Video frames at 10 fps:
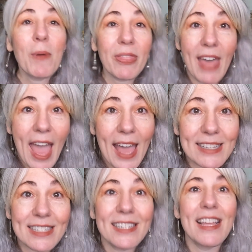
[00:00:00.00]
with
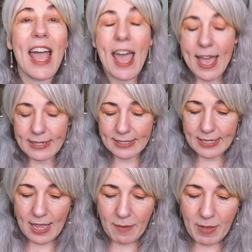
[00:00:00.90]
that, at
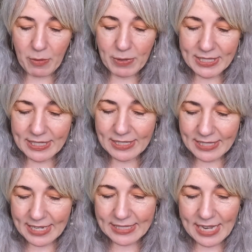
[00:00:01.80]
a recent
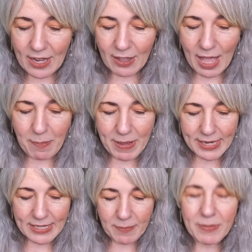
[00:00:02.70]
estate sale, I
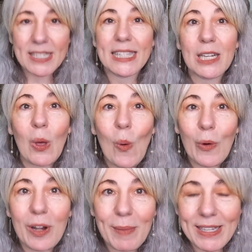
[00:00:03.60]
picked up these little
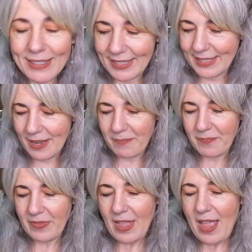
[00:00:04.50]
ornaments
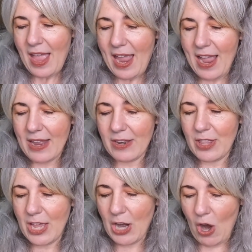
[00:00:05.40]
and
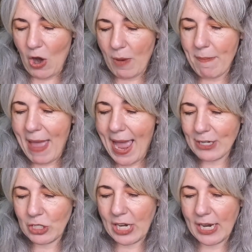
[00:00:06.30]
they are
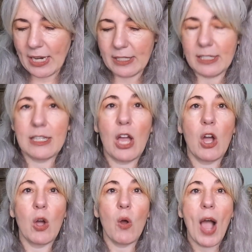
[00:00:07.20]
matching.
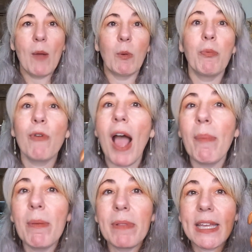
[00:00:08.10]
So I will
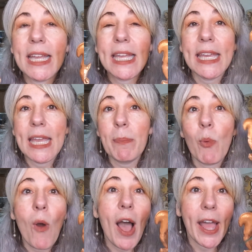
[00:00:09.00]
probably keep
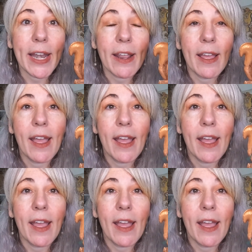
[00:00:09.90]
one